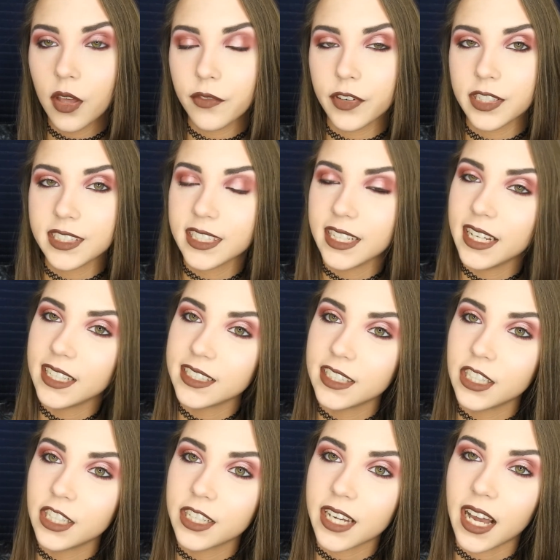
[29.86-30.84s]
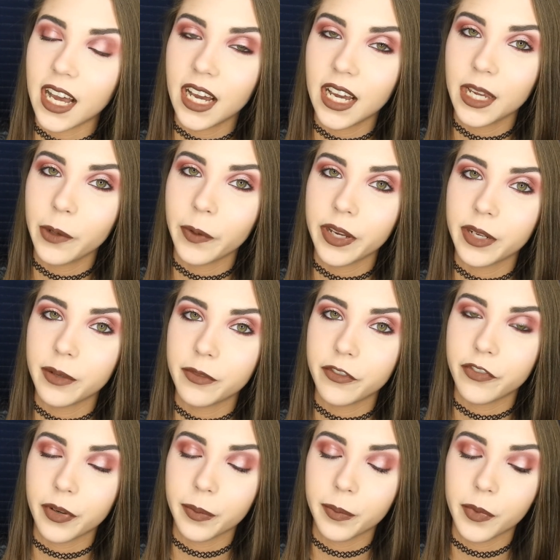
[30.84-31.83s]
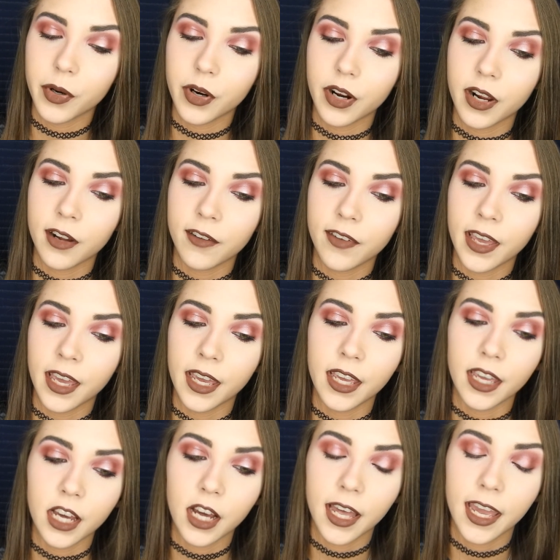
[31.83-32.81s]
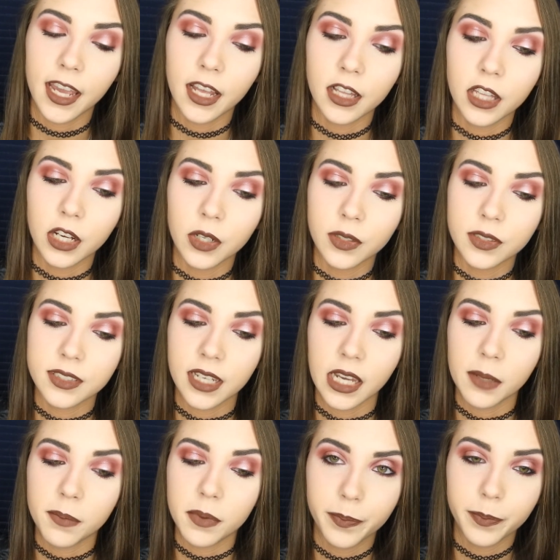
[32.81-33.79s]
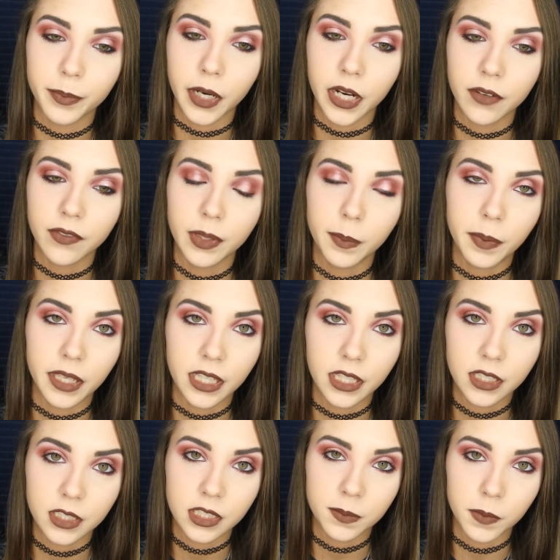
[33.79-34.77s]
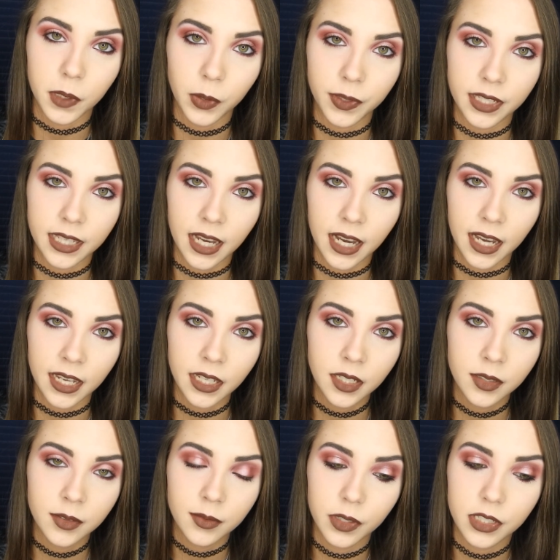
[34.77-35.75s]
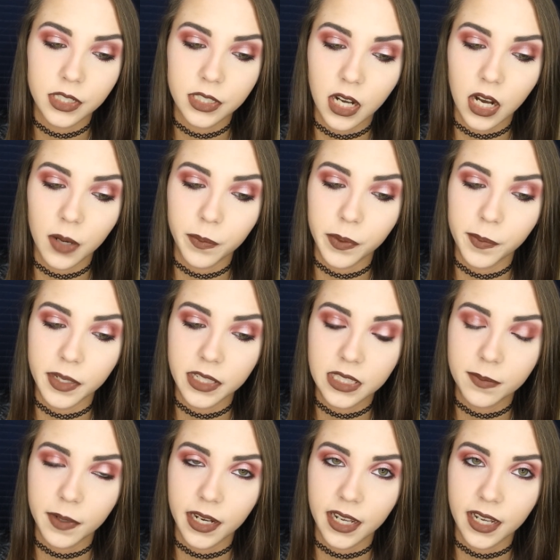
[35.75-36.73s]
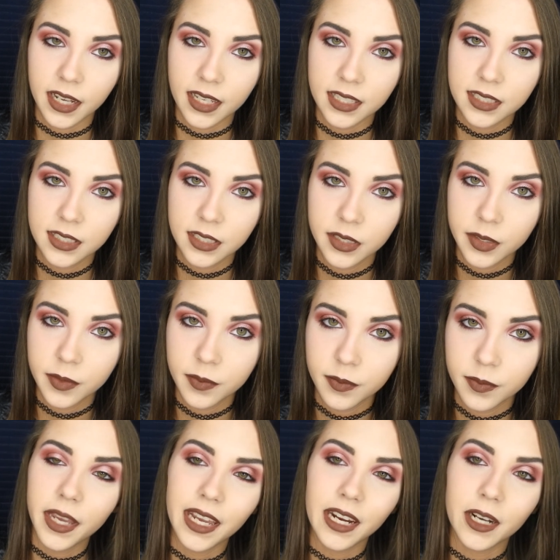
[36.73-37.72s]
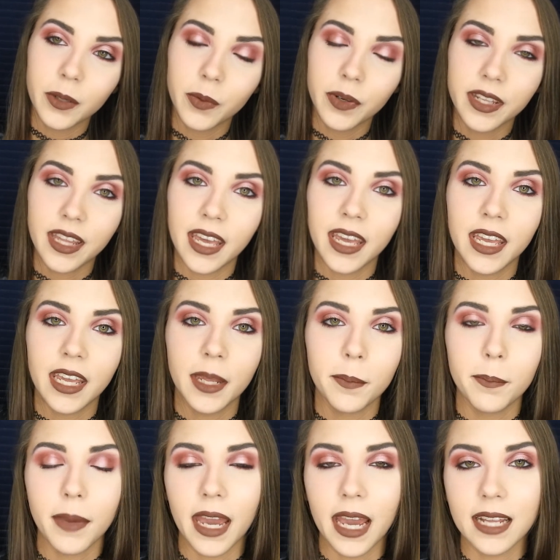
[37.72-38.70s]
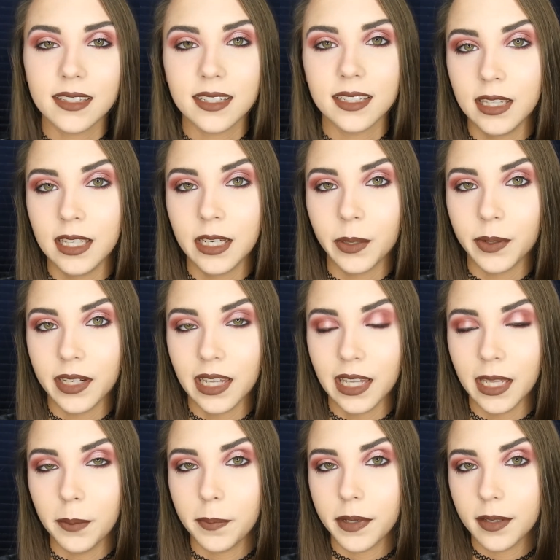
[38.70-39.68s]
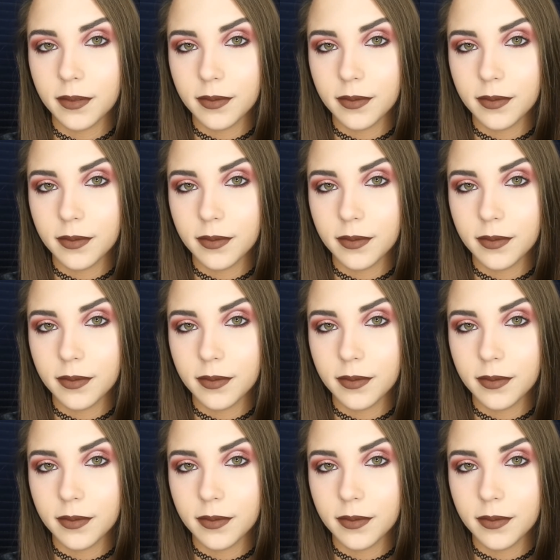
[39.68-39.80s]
For today's look, I went for more of a halo type mauve-y pink smoky eye, which complements my eyes, paired with a matte liquid lip.